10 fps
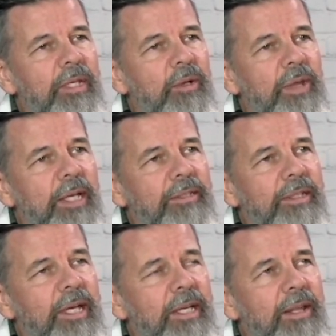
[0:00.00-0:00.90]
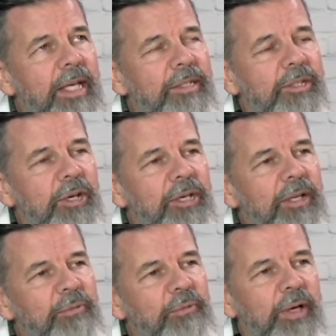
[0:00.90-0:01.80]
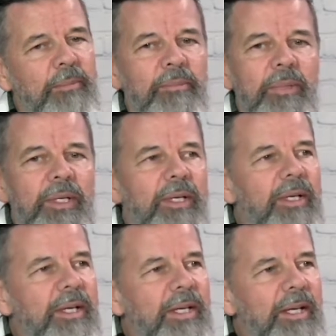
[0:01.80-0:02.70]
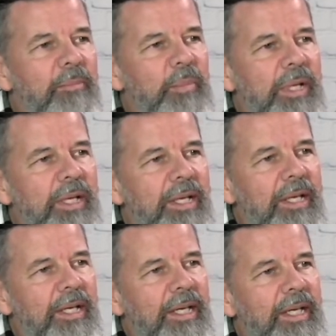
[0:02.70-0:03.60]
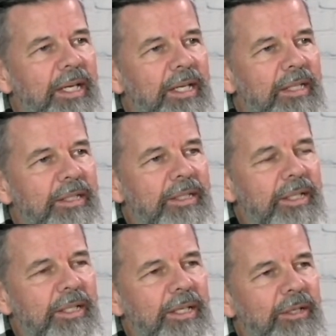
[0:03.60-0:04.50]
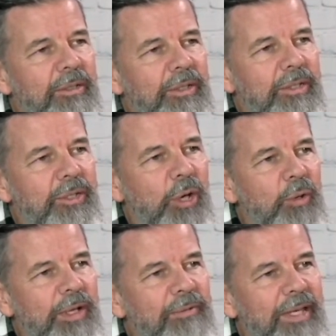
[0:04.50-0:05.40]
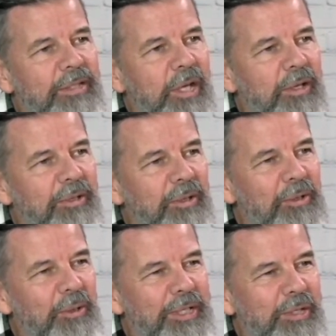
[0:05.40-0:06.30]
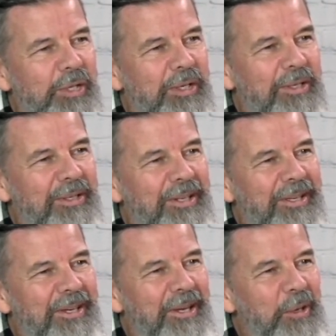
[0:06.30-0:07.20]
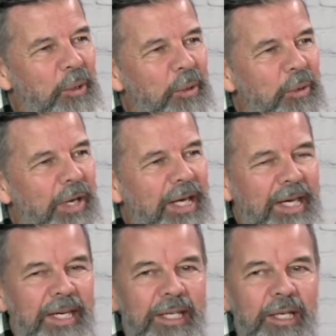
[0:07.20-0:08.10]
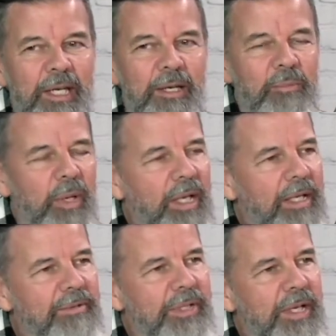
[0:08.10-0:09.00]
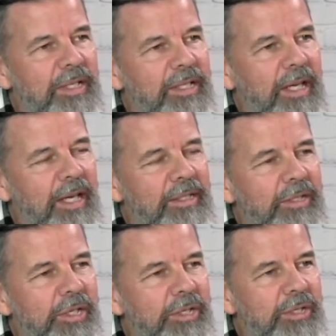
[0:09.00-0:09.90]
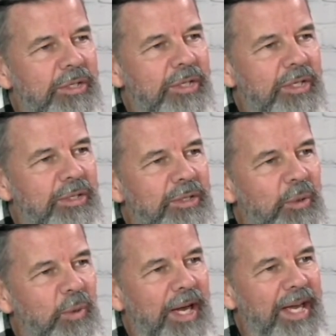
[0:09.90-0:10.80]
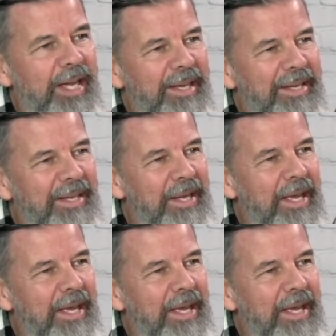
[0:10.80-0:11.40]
you know, that kind of that journey from being, you know, Joe Evangelical Christian who believes that Jesus is the way,